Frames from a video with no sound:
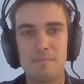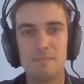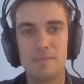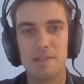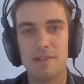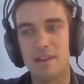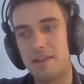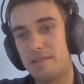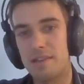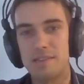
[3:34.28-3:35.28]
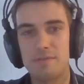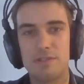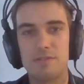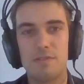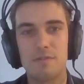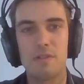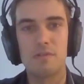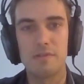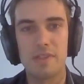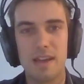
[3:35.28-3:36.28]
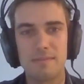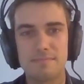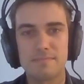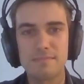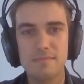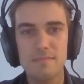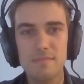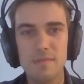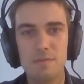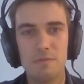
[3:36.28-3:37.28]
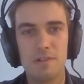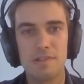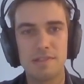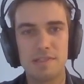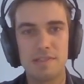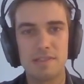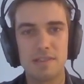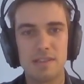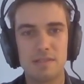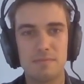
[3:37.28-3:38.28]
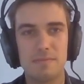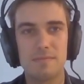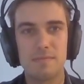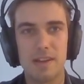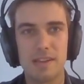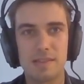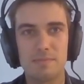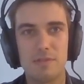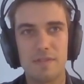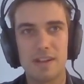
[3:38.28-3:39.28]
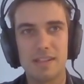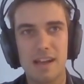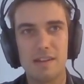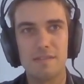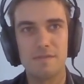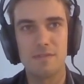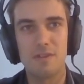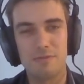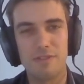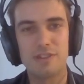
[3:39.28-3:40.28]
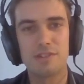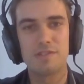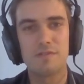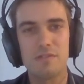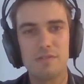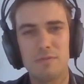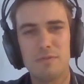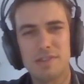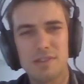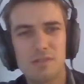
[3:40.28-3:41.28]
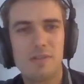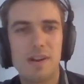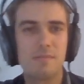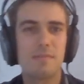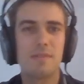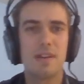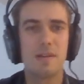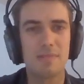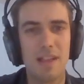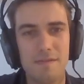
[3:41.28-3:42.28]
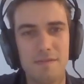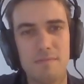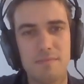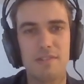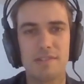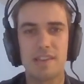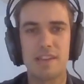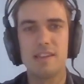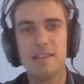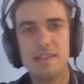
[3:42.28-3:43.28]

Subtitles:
So I switched to a role that was, I guess, more of a cloud operations role. It wasn't quite a platform per se,